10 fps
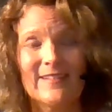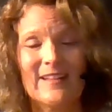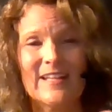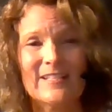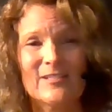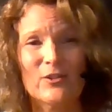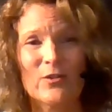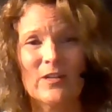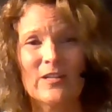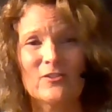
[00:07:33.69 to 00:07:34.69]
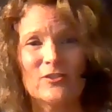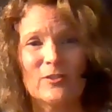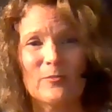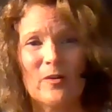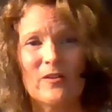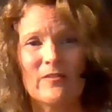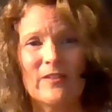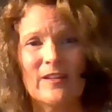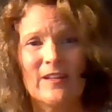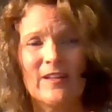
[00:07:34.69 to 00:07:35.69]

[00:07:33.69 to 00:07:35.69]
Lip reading: And that's the creationship part of it.